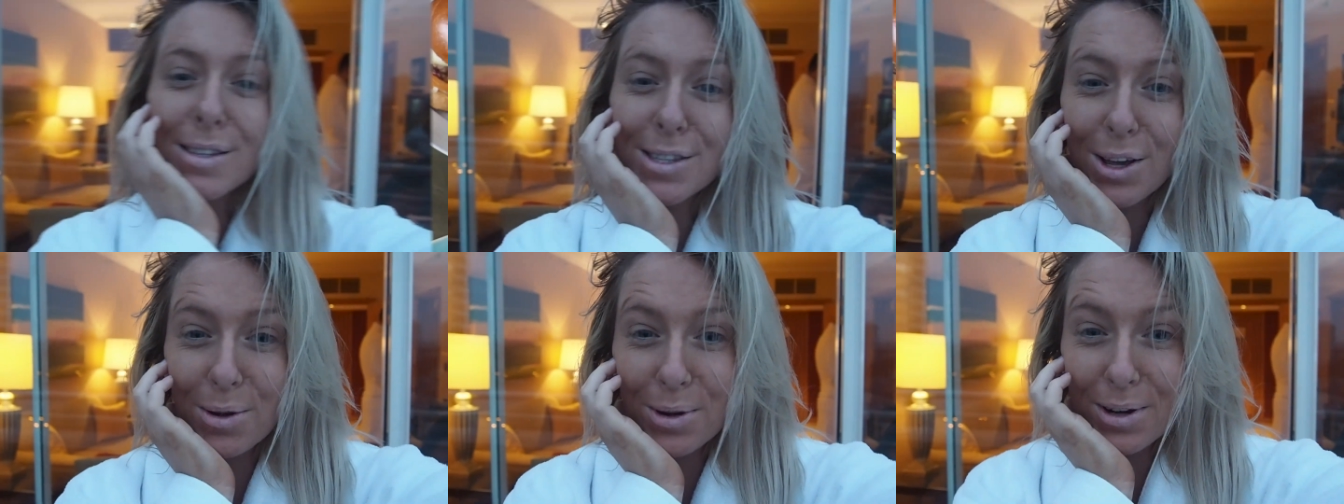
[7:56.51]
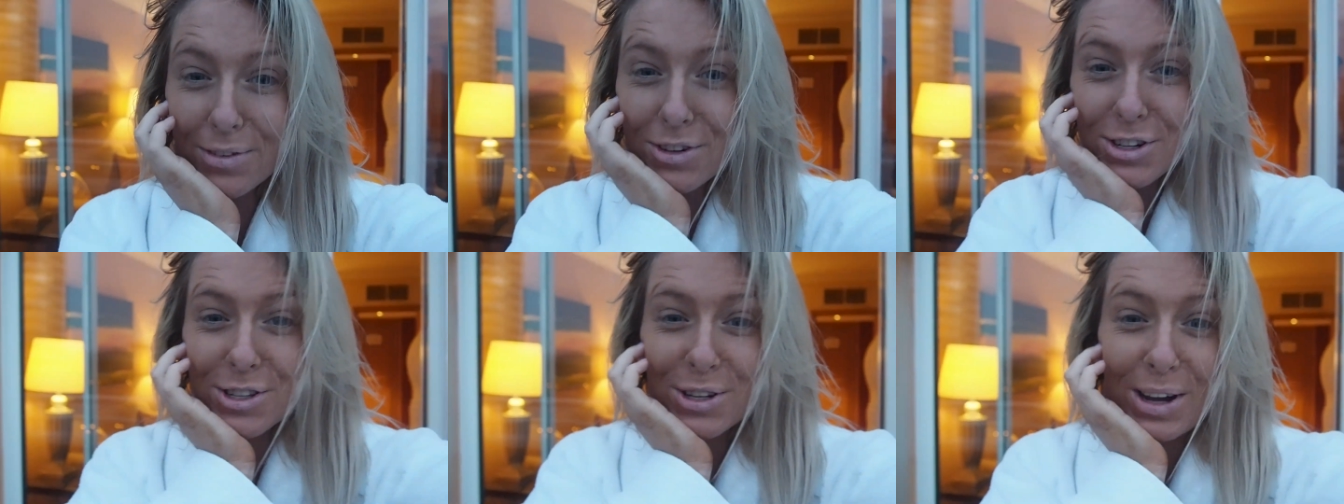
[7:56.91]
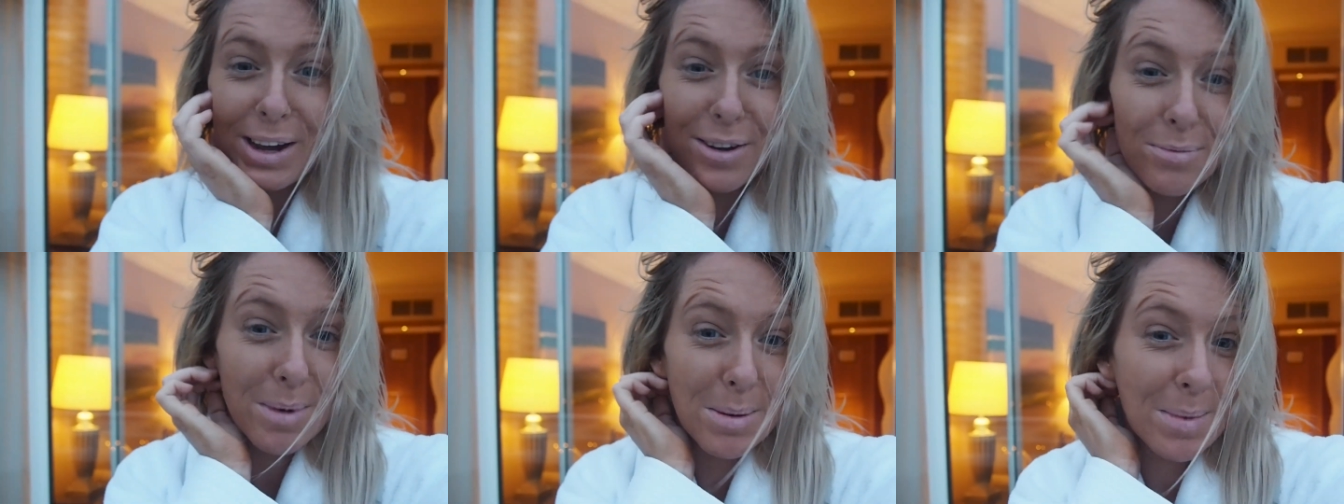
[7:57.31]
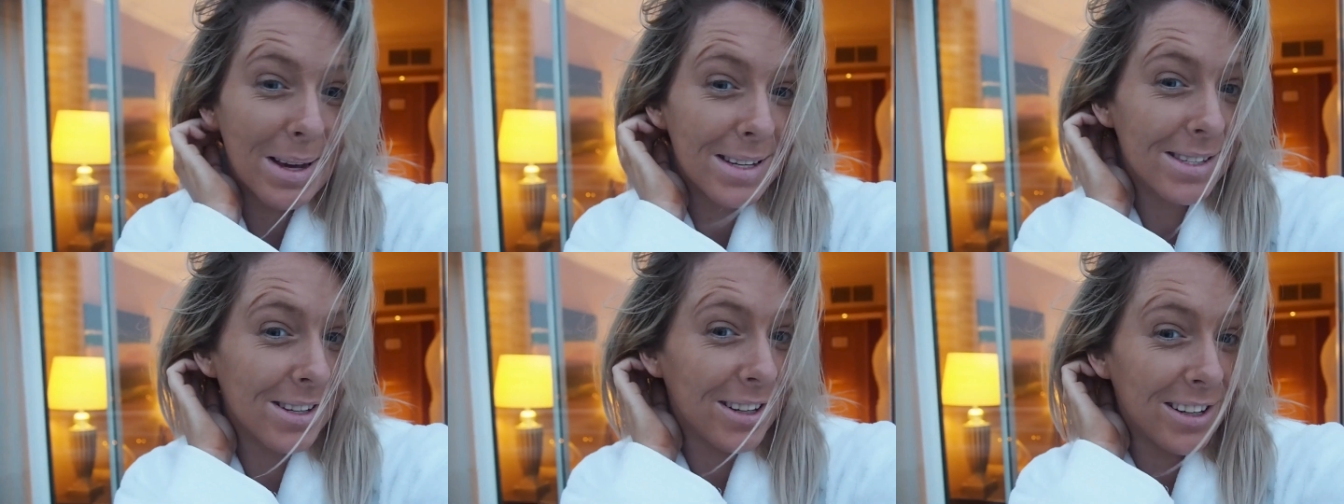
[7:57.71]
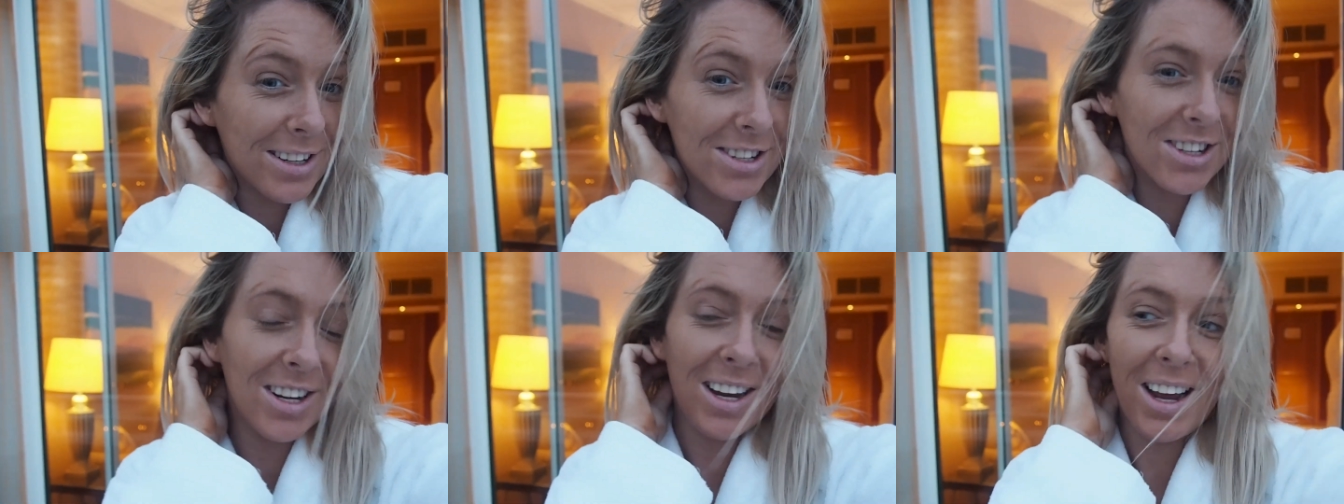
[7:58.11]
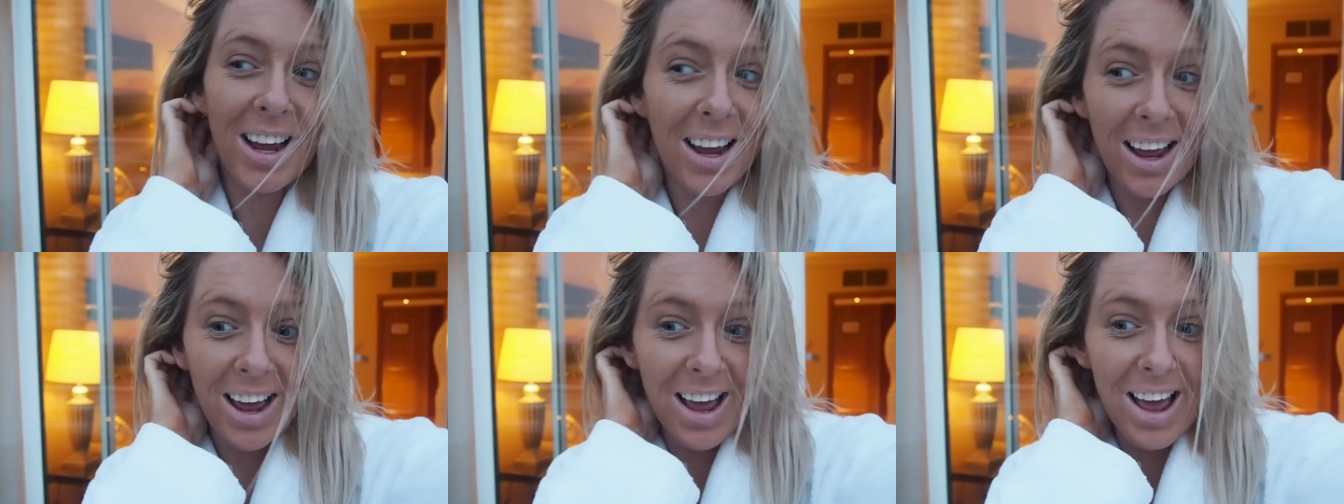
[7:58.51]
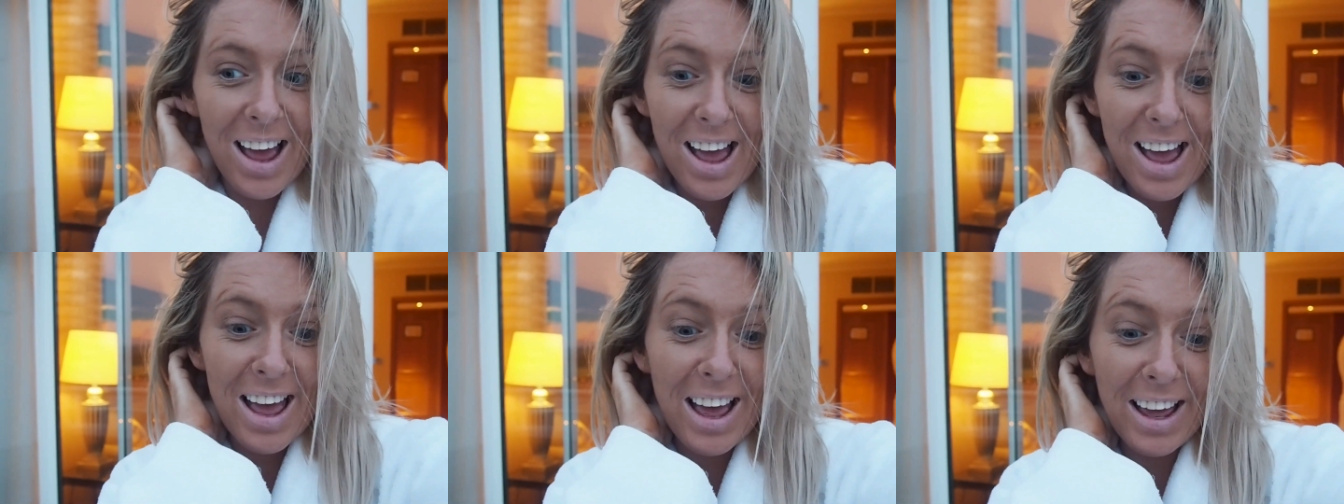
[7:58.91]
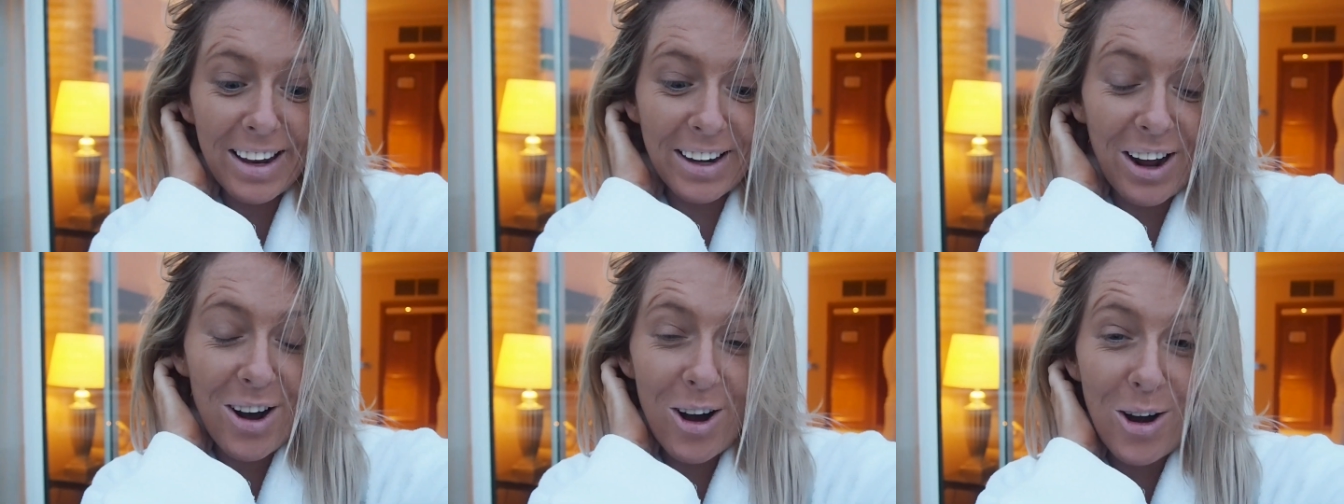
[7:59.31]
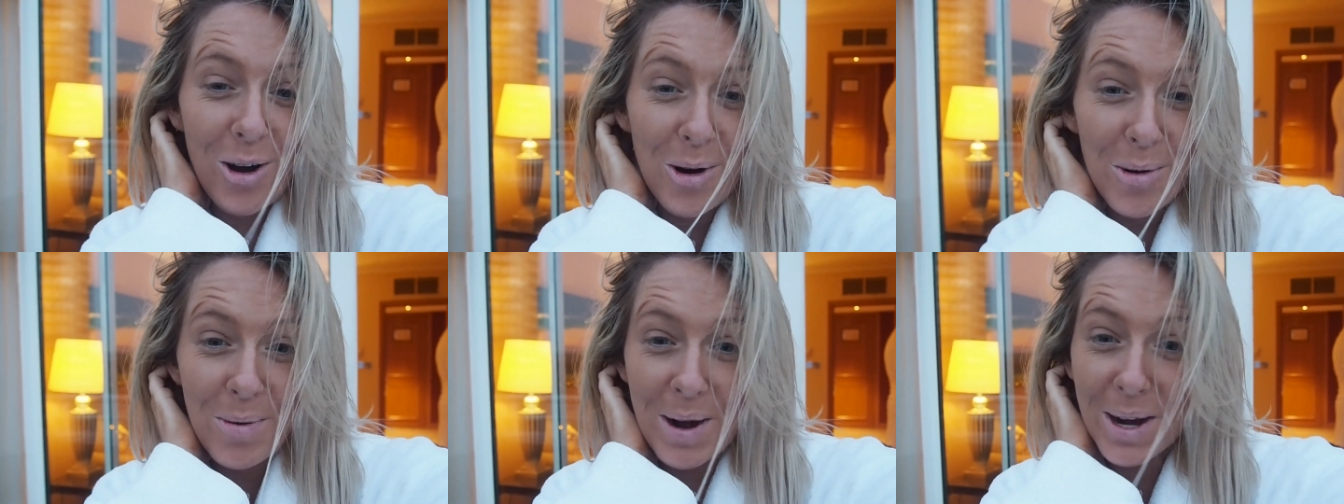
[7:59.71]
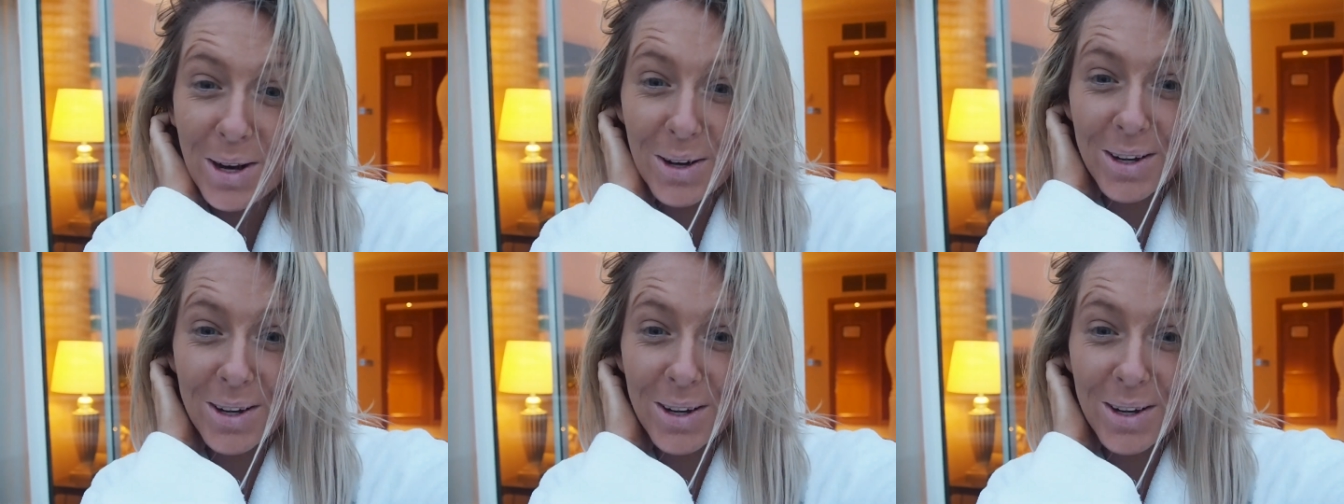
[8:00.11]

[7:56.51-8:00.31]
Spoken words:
So I've just got out of my massage. And oh my